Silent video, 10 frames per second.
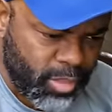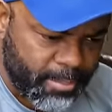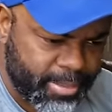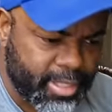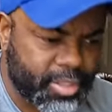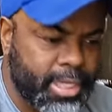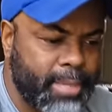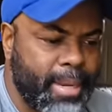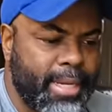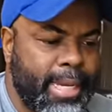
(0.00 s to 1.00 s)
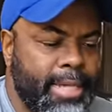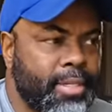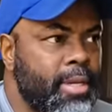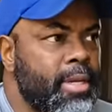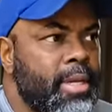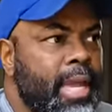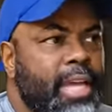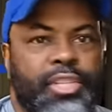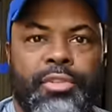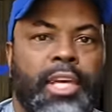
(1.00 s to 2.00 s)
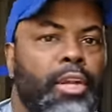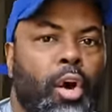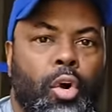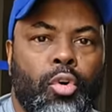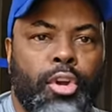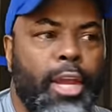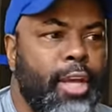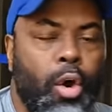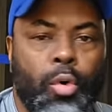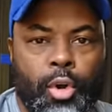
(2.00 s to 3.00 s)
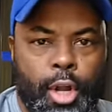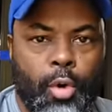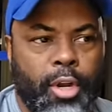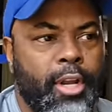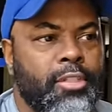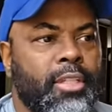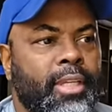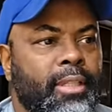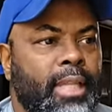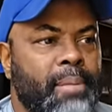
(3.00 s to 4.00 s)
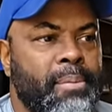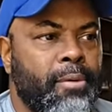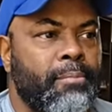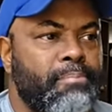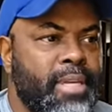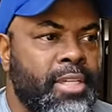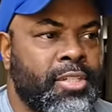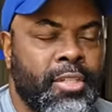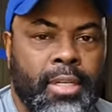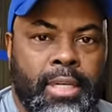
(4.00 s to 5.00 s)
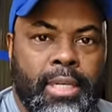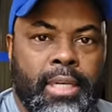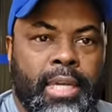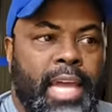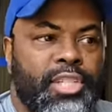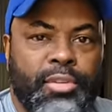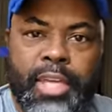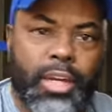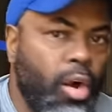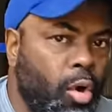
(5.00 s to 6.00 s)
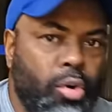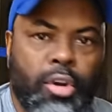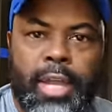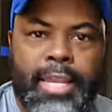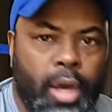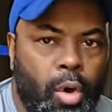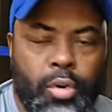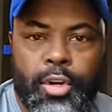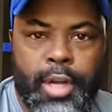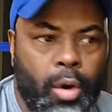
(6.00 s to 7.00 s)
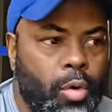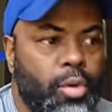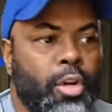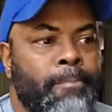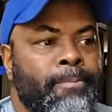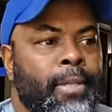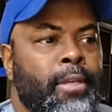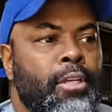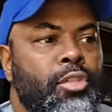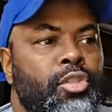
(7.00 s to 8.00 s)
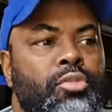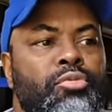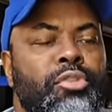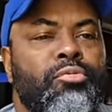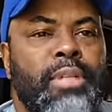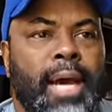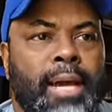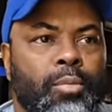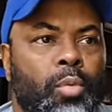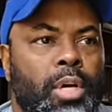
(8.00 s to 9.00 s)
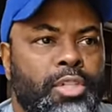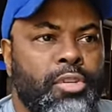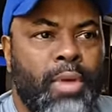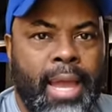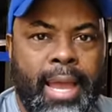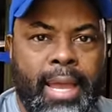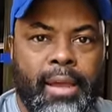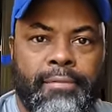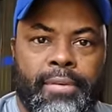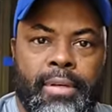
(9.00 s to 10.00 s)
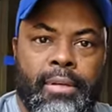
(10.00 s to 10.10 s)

Because think about it, guys. As you get older and older and older, here's the thing that a lot of people miss. As you get older and older and older, you do not want to have